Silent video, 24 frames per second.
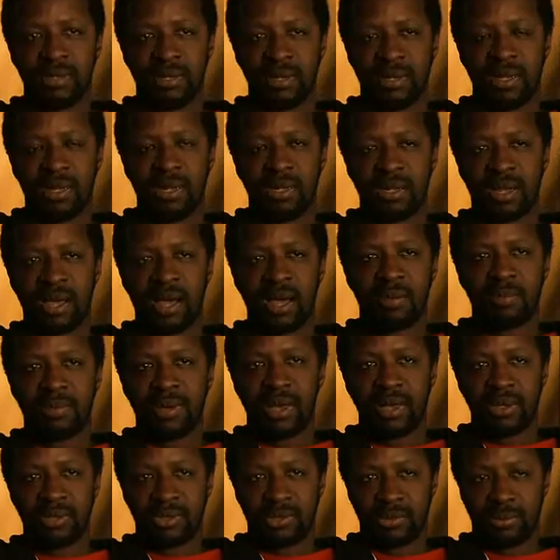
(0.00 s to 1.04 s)
in
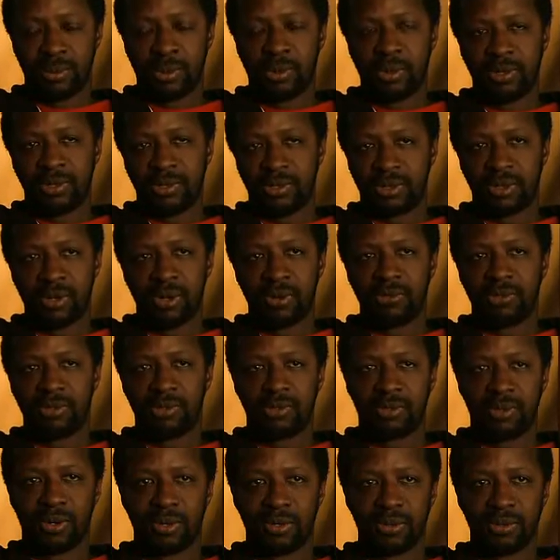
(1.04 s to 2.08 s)
combat support and service
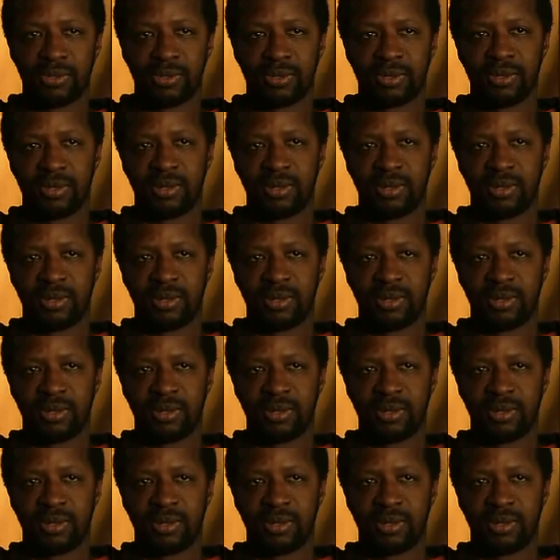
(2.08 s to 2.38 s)
roles.